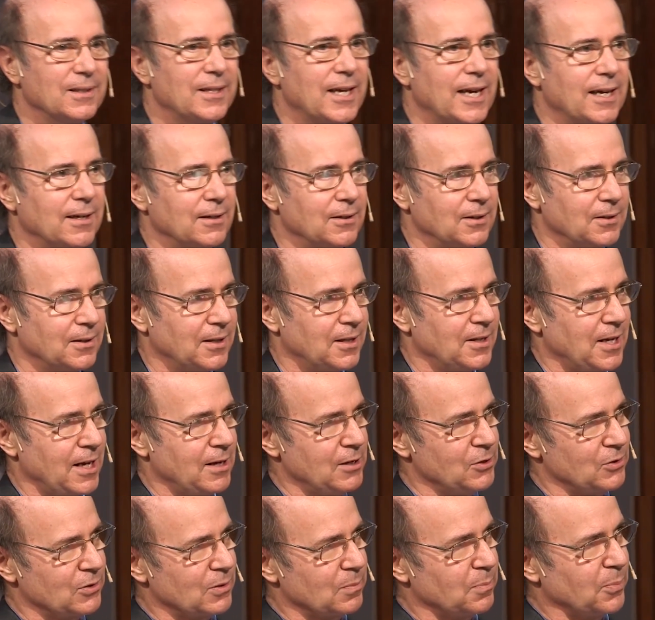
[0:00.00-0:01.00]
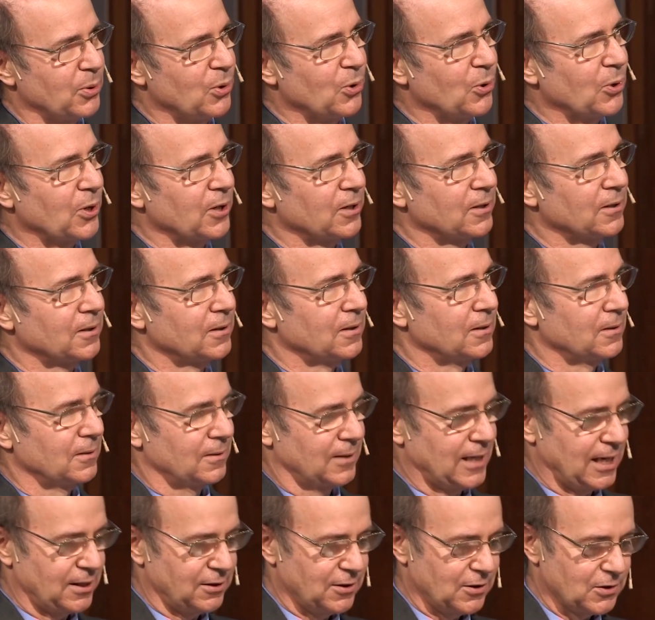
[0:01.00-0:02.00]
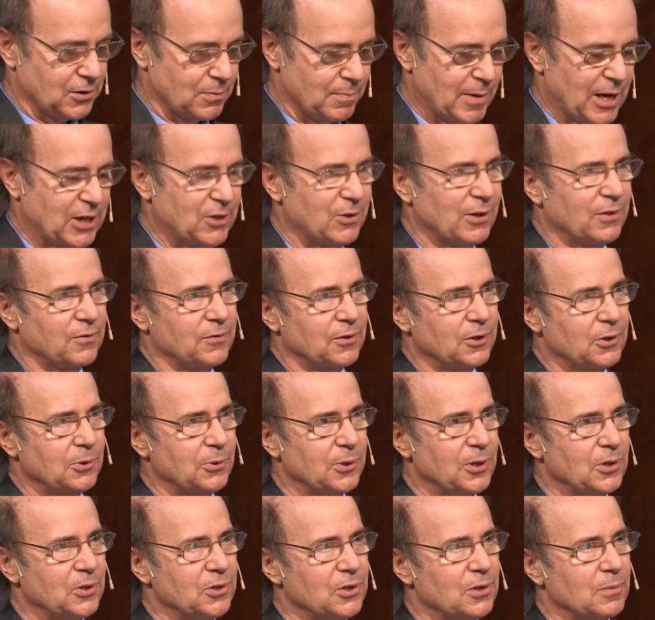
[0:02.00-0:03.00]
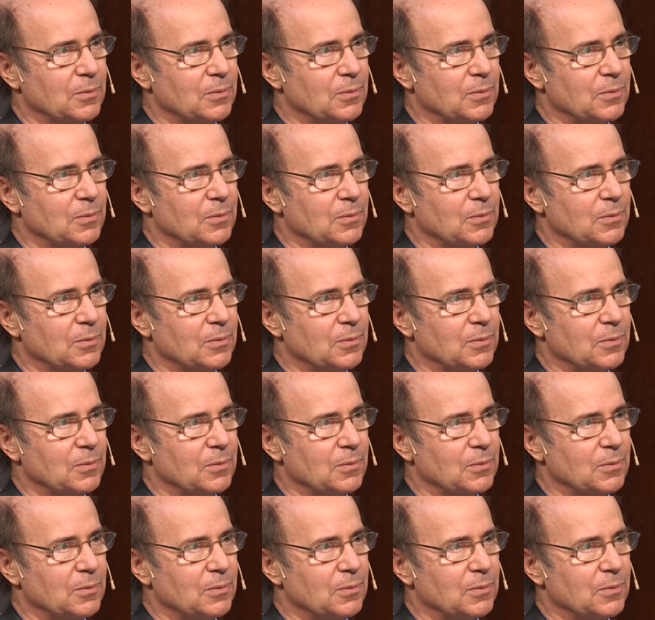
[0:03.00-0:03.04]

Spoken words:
that they support, that this metric fluid